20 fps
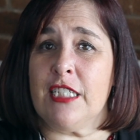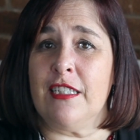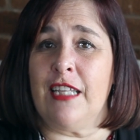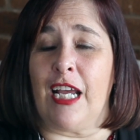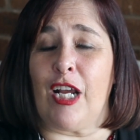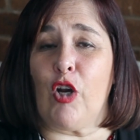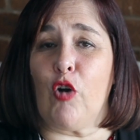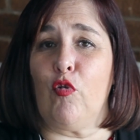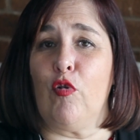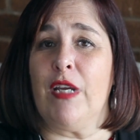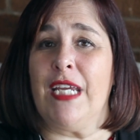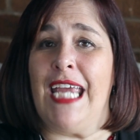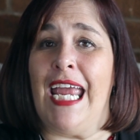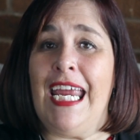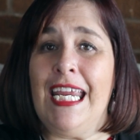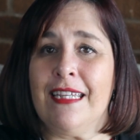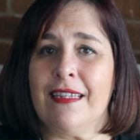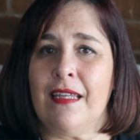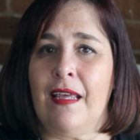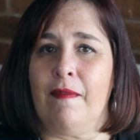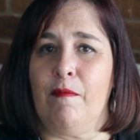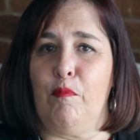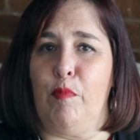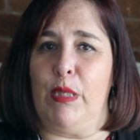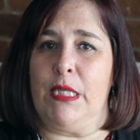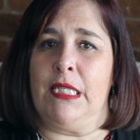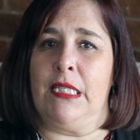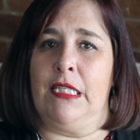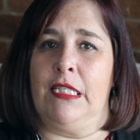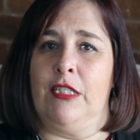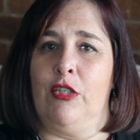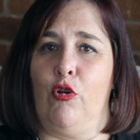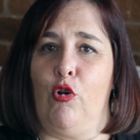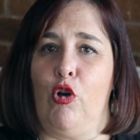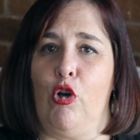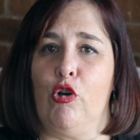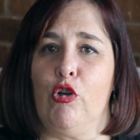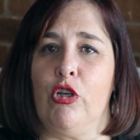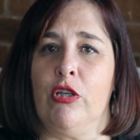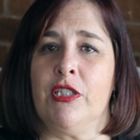that create that business
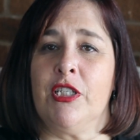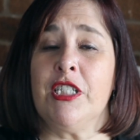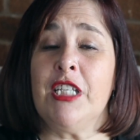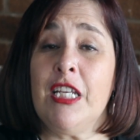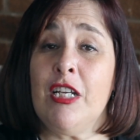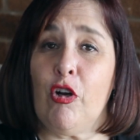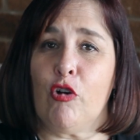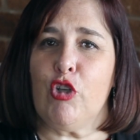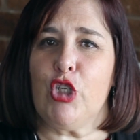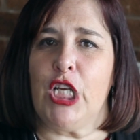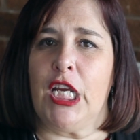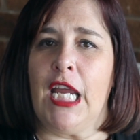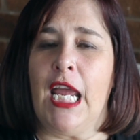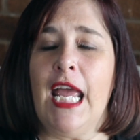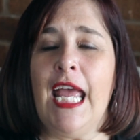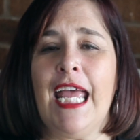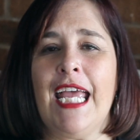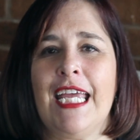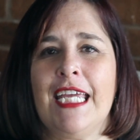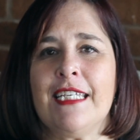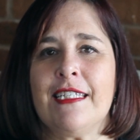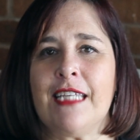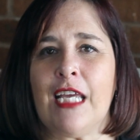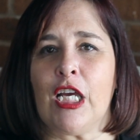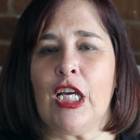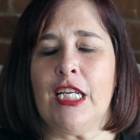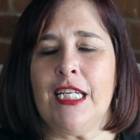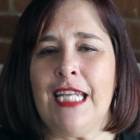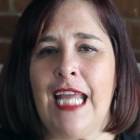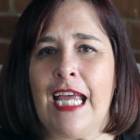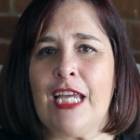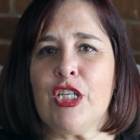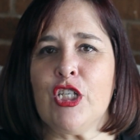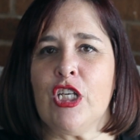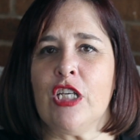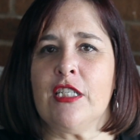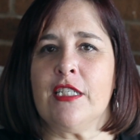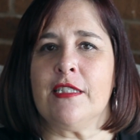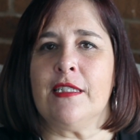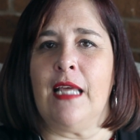synergy. It's the
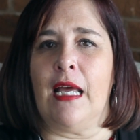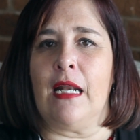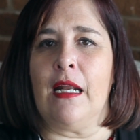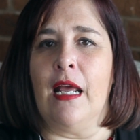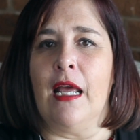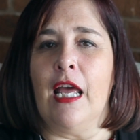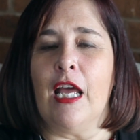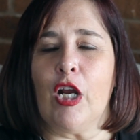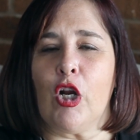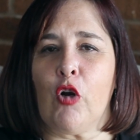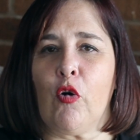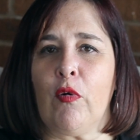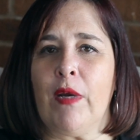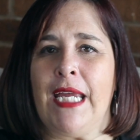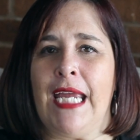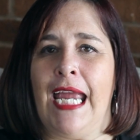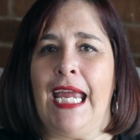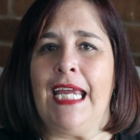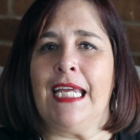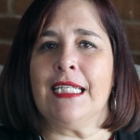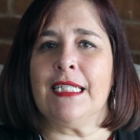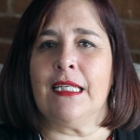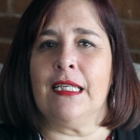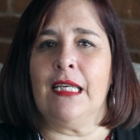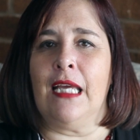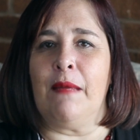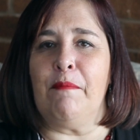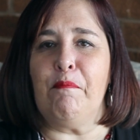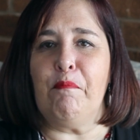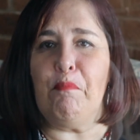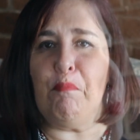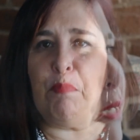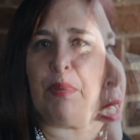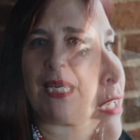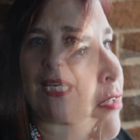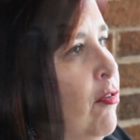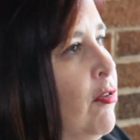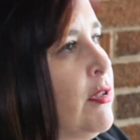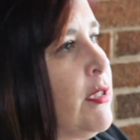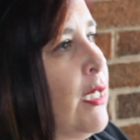connections that create and
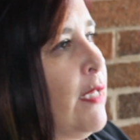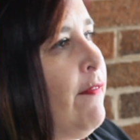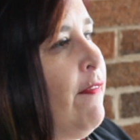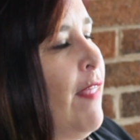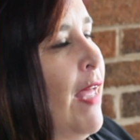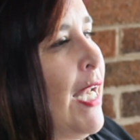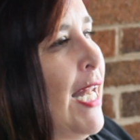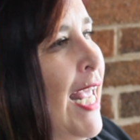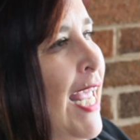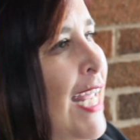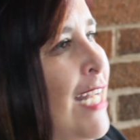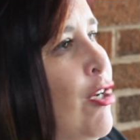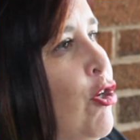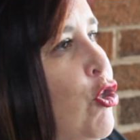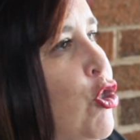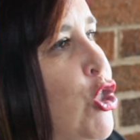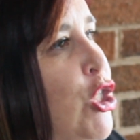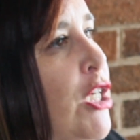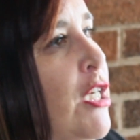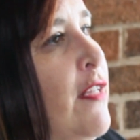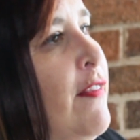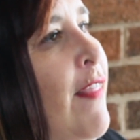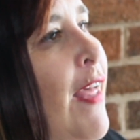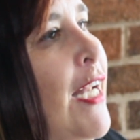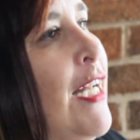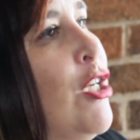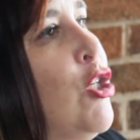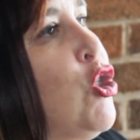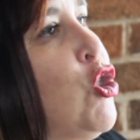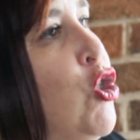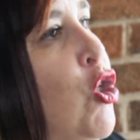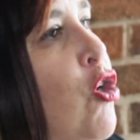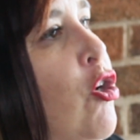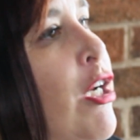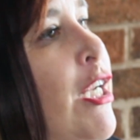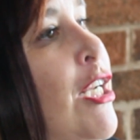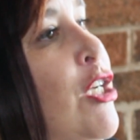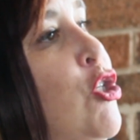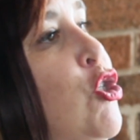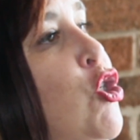build that energy that in
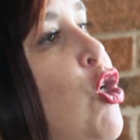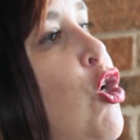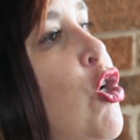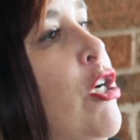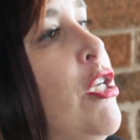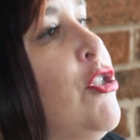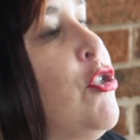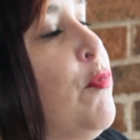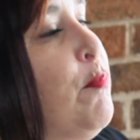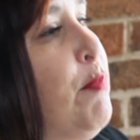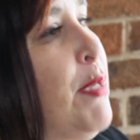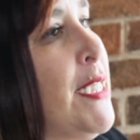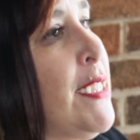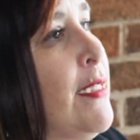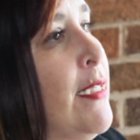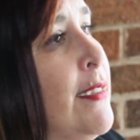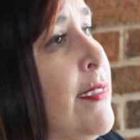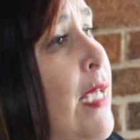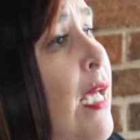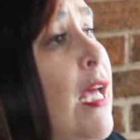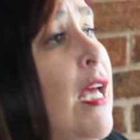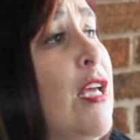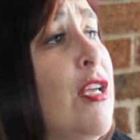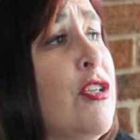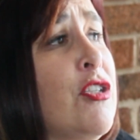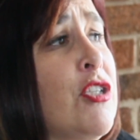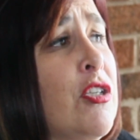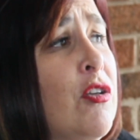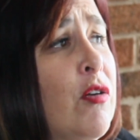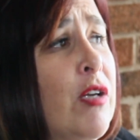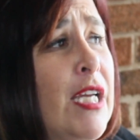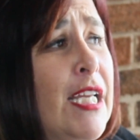turn can turn into business. So